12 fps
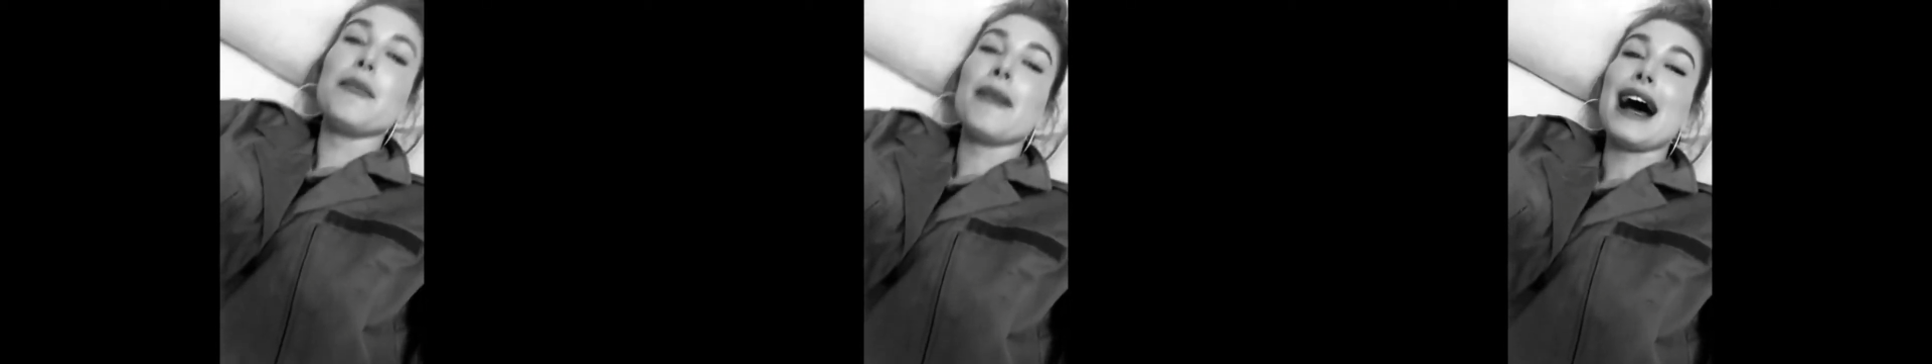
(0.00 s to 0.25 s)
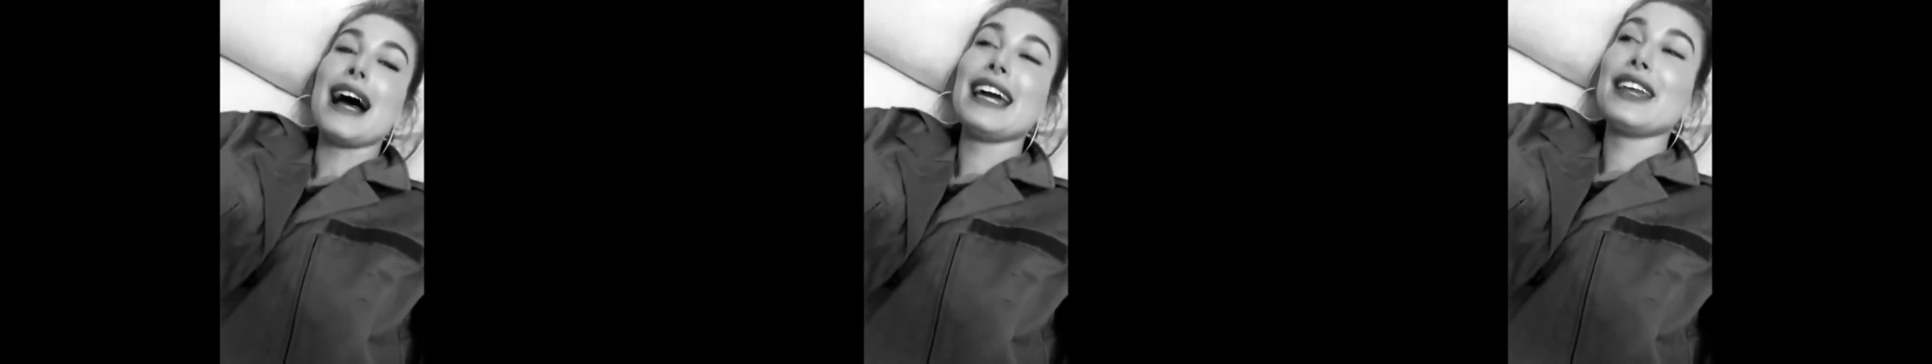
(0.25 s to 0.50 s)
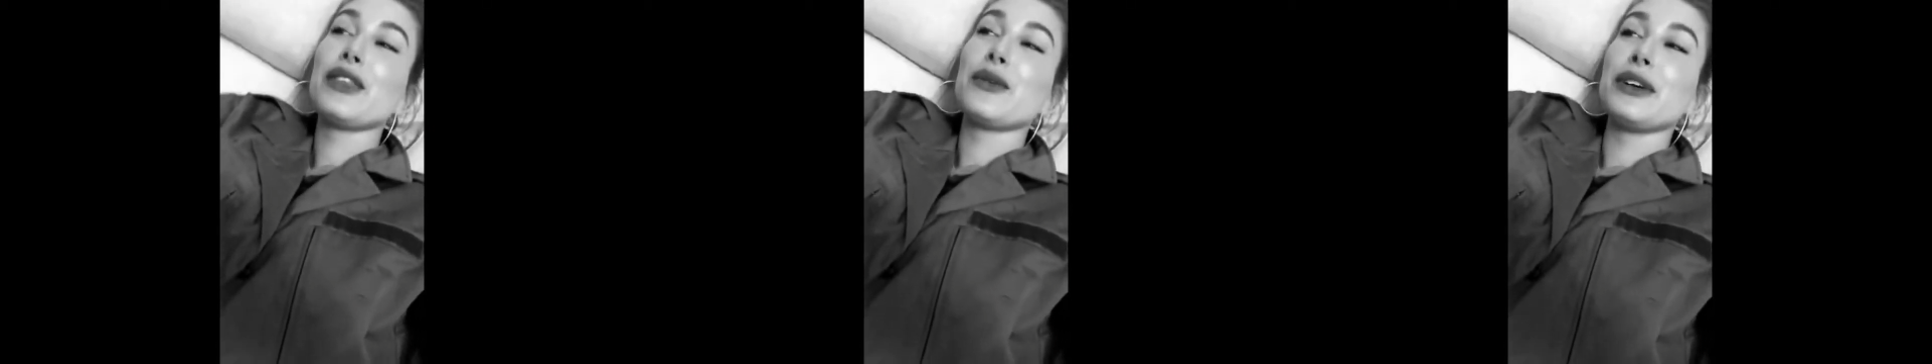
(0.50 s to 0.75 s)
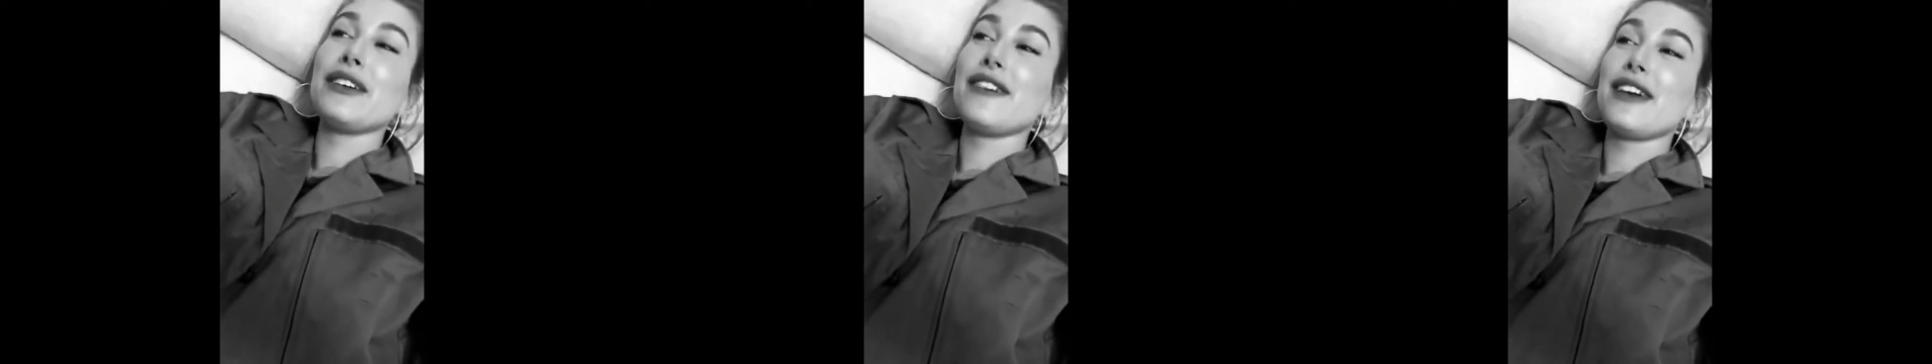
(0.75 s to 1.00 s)
My
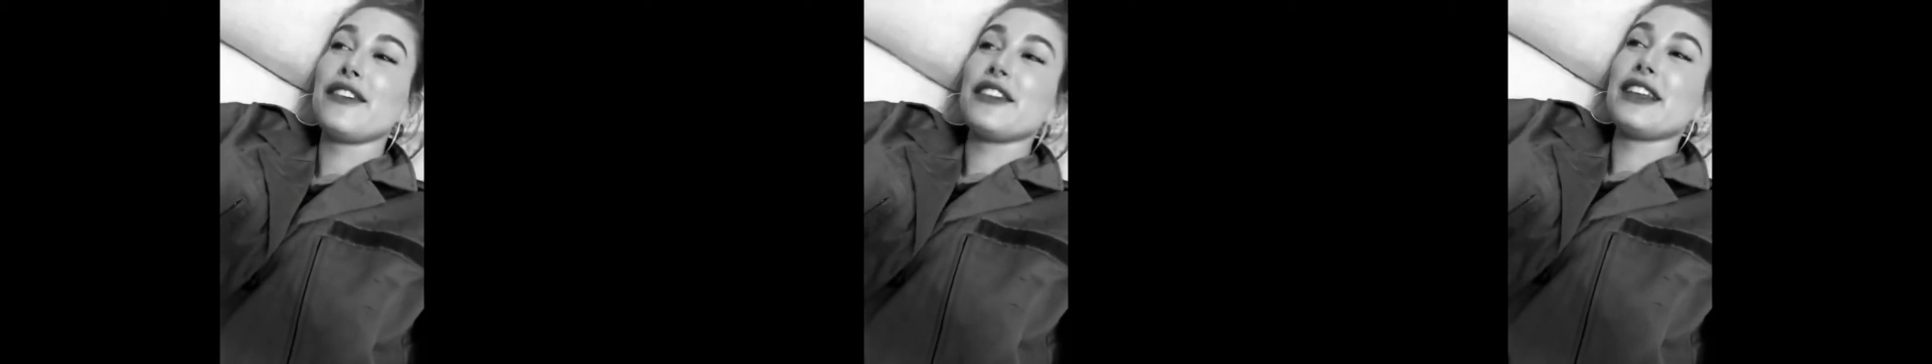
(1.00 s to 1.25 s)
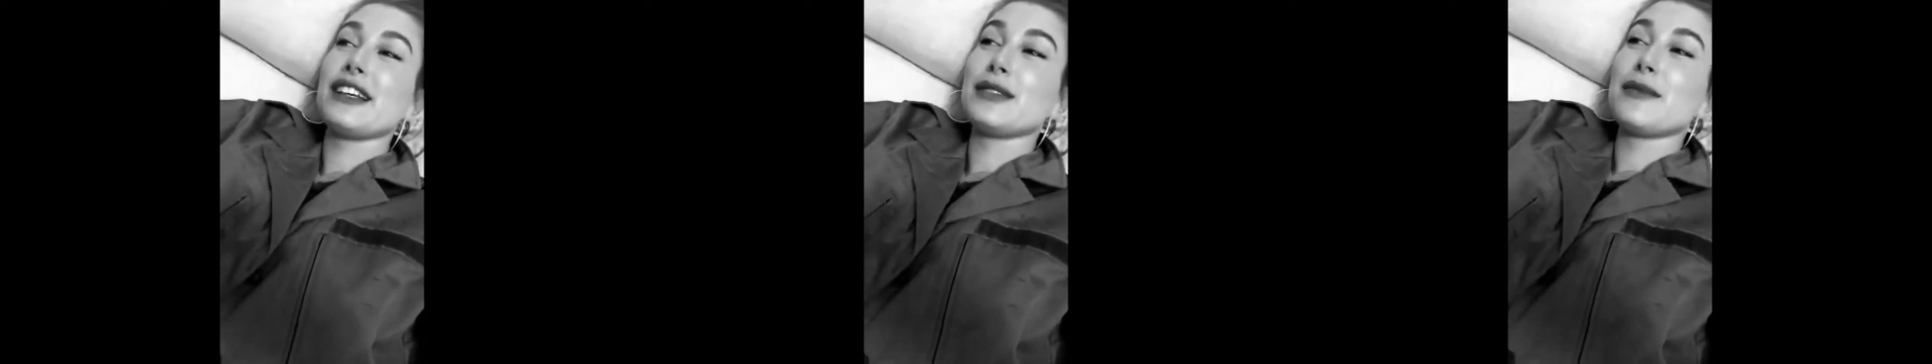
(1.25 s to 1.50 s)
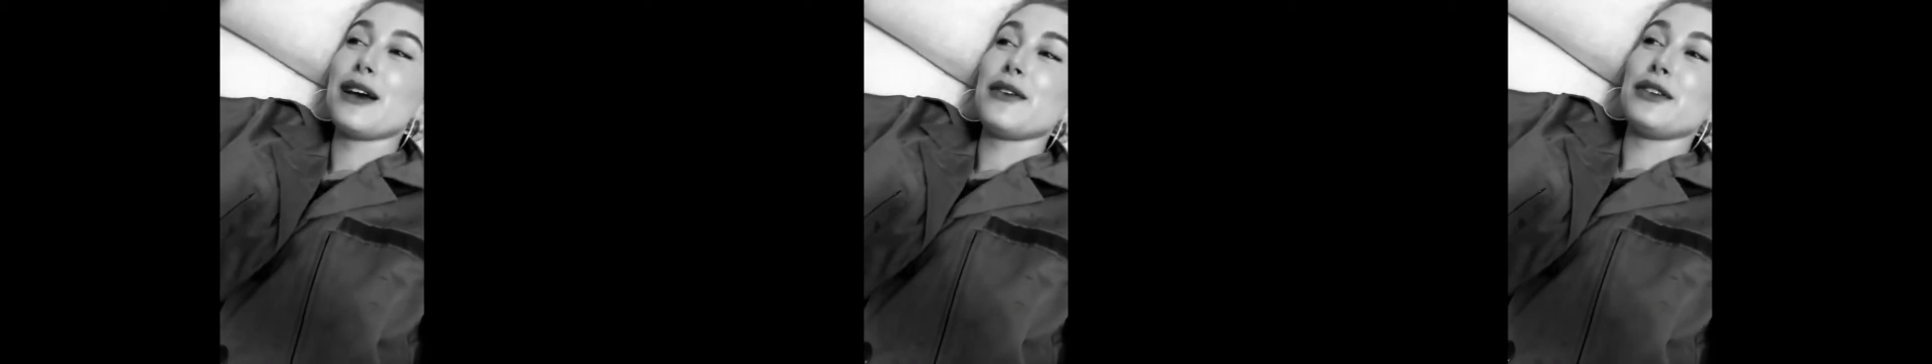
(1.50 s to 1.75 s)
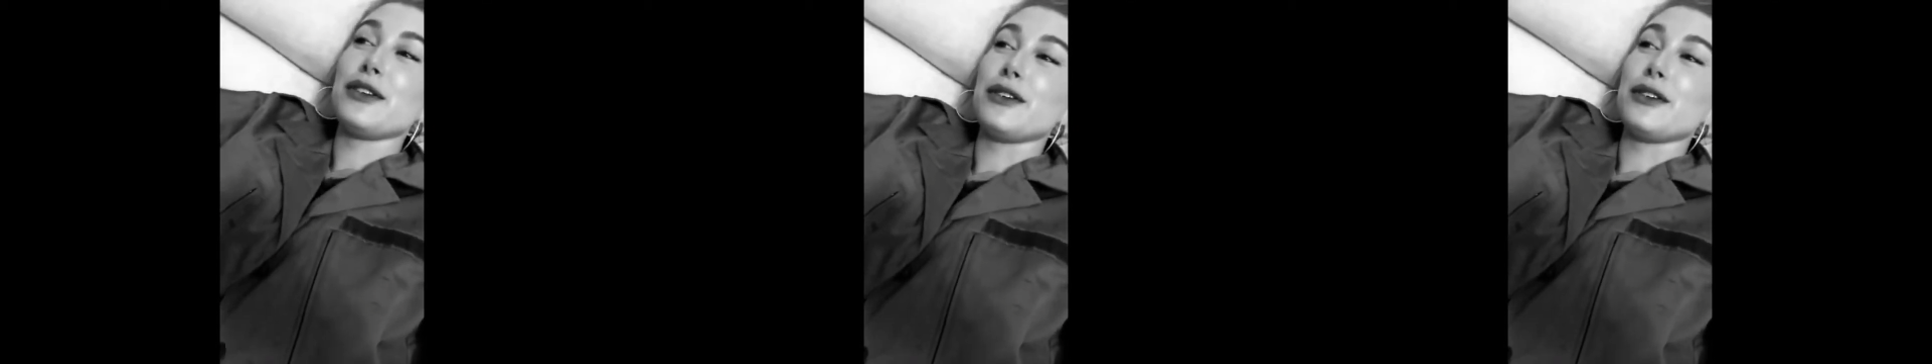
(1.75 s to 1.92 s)
three favorite things about